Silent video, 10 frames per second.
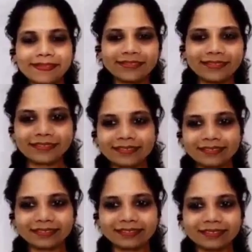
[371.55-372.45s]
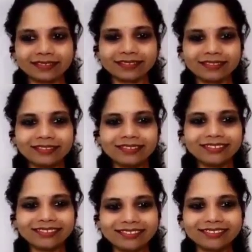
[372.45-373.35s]

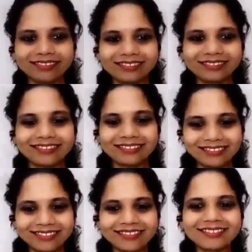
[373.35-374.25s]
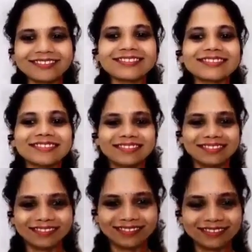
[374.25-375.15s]

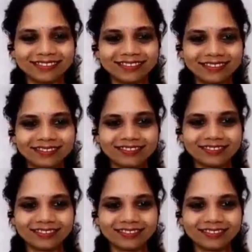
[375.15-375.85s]
[no speech]